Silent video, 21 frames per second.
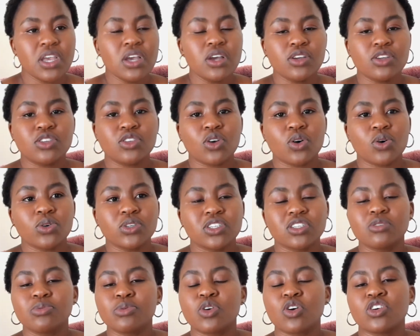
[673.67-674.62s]
So
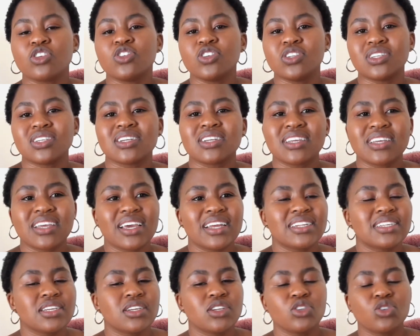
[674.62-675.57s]
just because you didn't
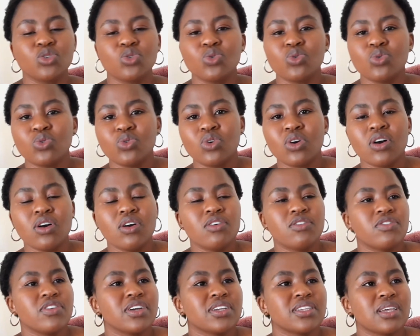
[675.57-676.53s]
get into,
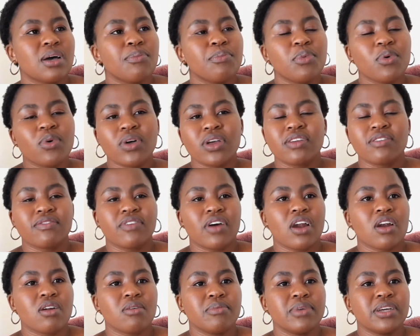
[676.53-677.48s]
for example,
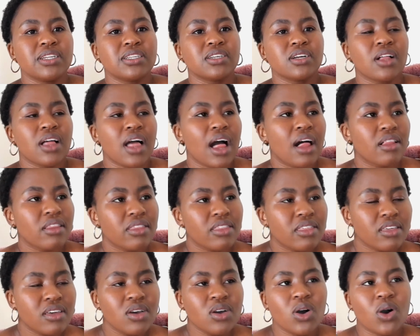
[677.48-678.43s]
environmental health
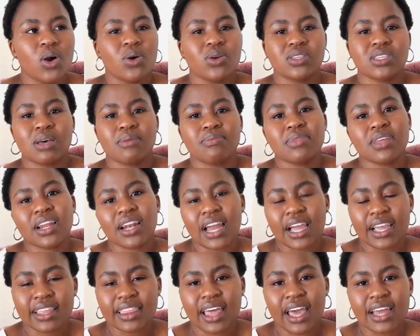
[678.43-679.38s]
or something
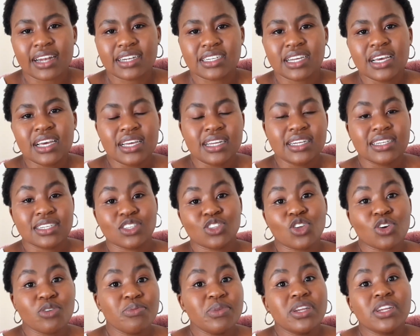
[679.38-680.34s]
like that, does
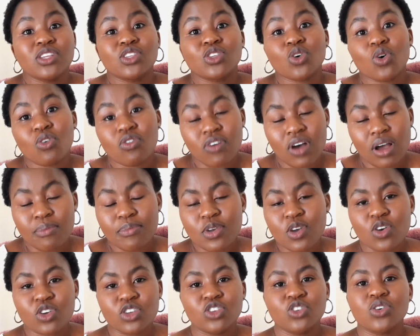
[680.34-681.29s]
not mean it's over,
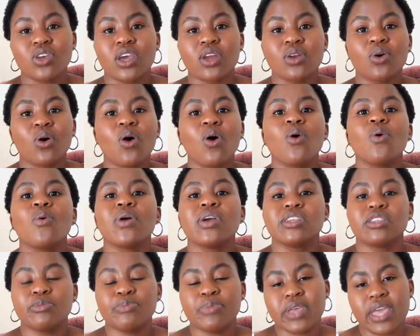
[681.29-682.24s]
because you can
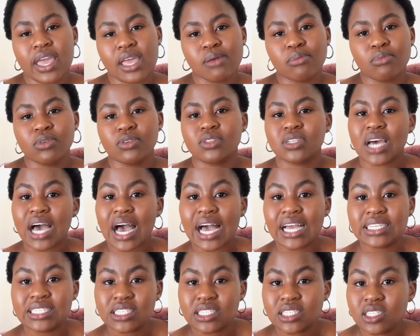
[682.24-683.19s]
always be able to
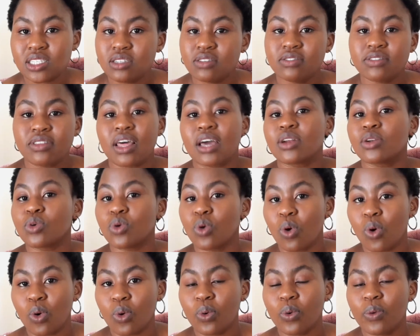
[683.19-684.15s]
achieve that
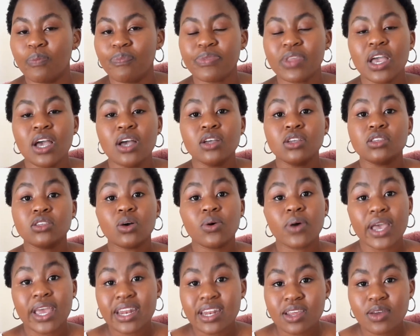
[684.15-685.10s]
goal. So
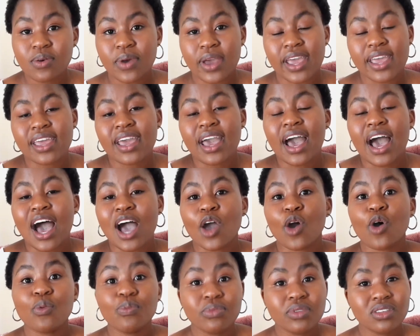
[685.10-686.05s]
anyway, I
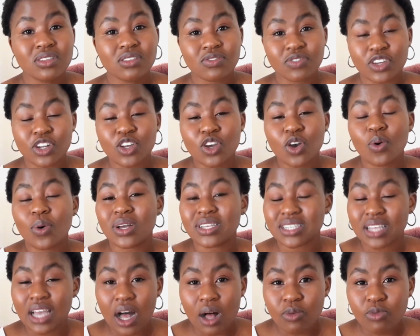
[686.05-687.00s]
hope this video was
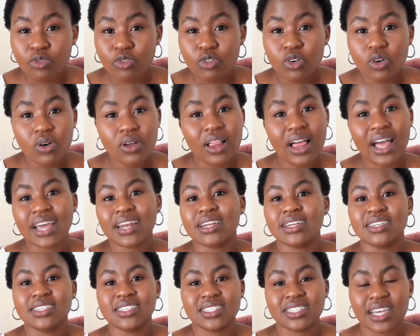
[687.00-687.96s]
helpful and
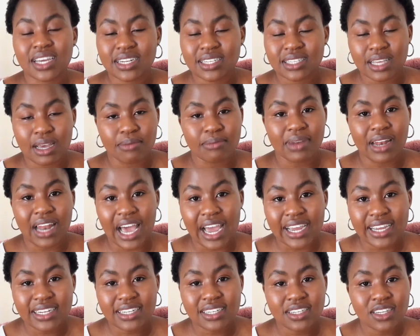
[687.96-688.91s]
it shed some
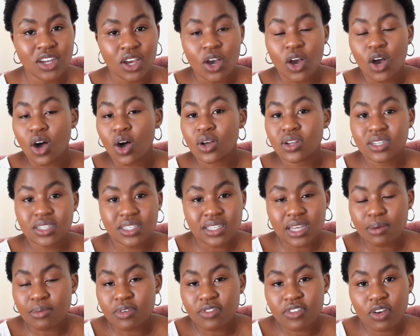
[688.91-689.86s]
light on
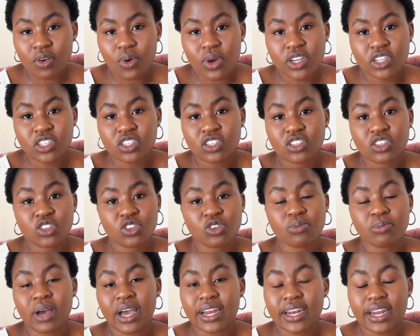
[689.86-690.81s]
some of the questions you
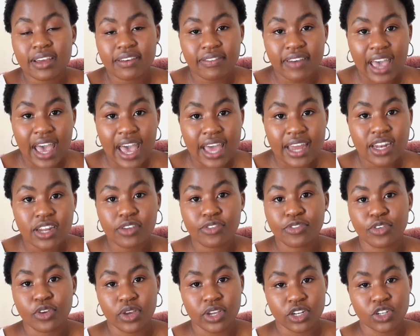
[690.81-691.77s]
might have had if
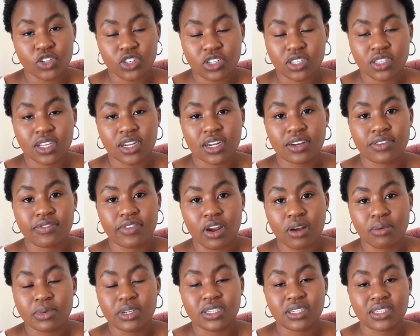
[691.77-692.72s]
you're interested in
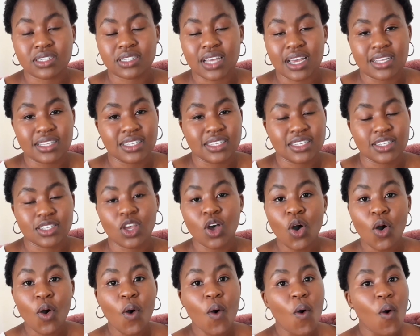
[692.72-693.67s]
environmental sciences
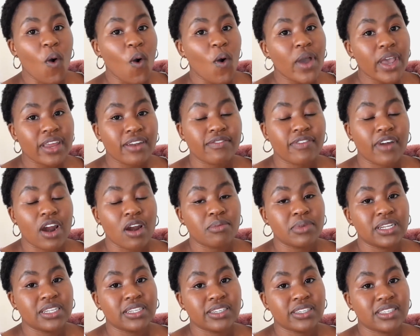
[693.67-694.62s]
or
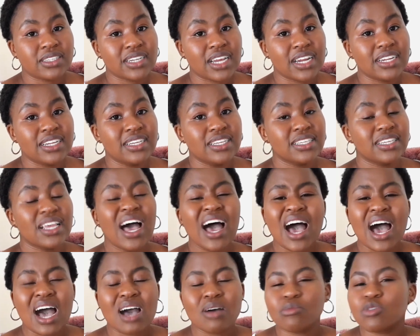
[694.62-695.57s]
environmental studies.
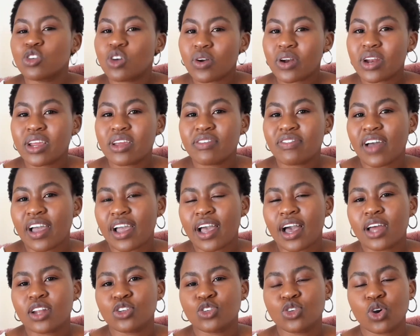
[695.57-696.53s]
I'm sorry if I
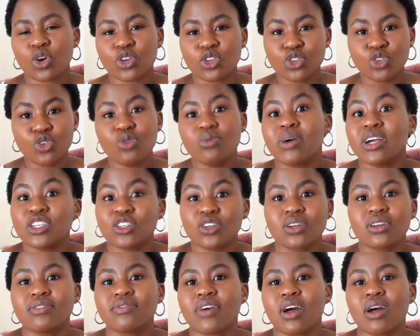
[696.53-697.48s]
can't talk too much
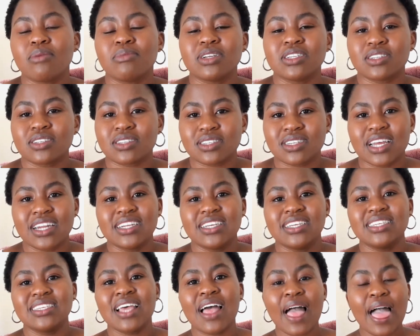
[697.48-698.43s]
on environmental
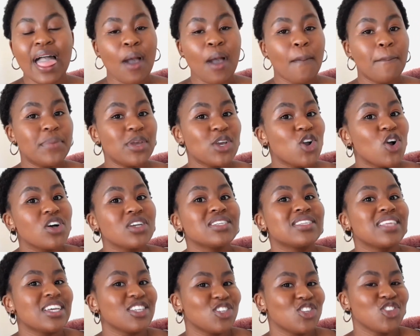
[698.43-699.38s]
studies, because
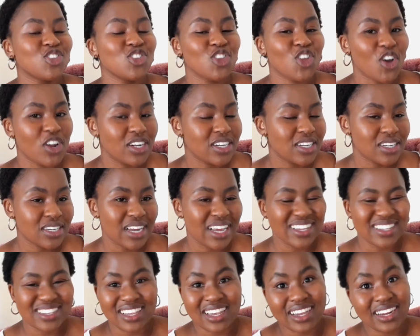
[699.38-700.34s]
that's not
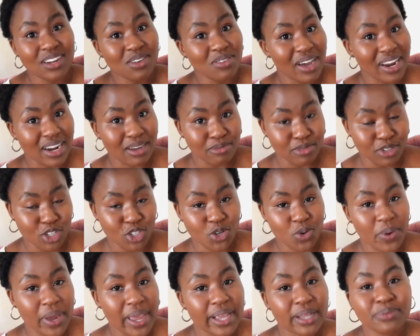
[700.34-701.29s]
exactly what I'm
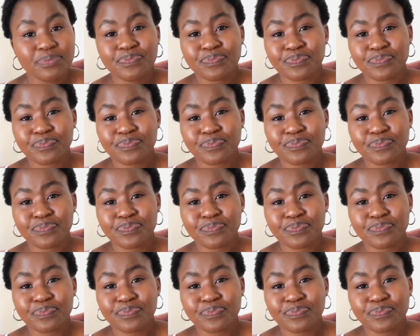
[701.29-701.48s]
doing.